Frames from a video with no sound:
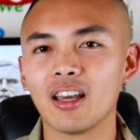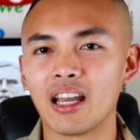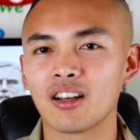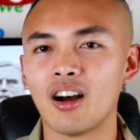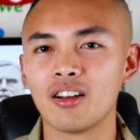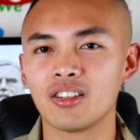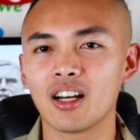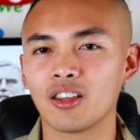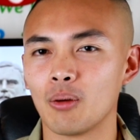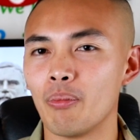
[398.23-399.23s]
and
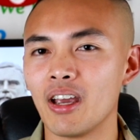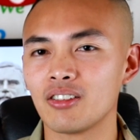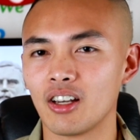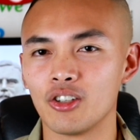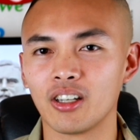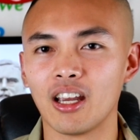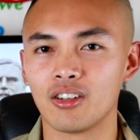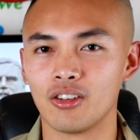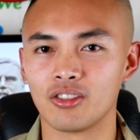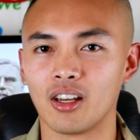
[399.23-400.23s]
contact their base
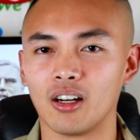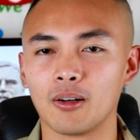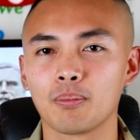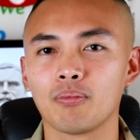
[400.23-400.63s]
education center.